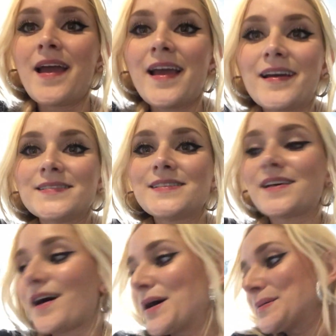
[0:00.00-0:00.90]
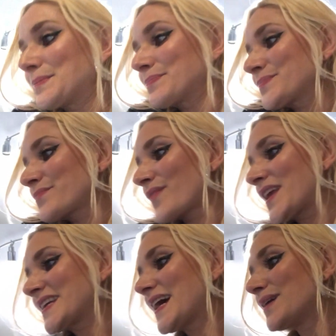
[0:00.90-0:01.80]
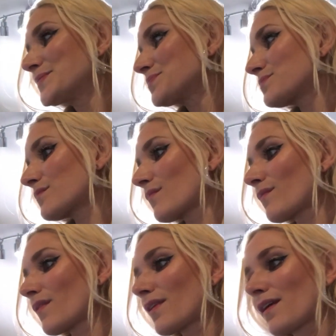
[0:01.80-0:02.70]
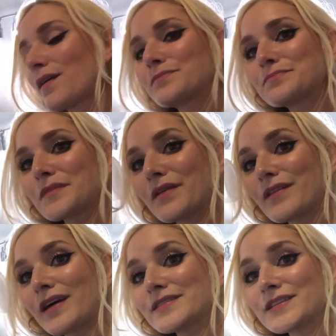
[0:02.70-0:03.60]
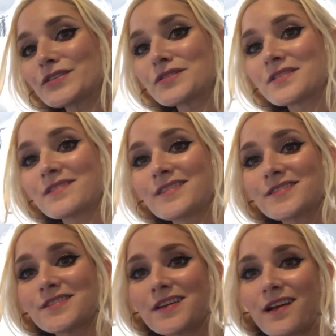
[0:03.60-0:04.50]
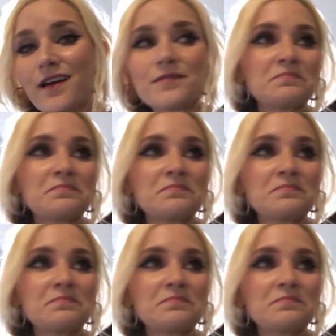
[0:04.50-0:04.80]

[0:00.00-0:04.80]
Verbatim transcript: And, um, yeah. I got dishes in the sink.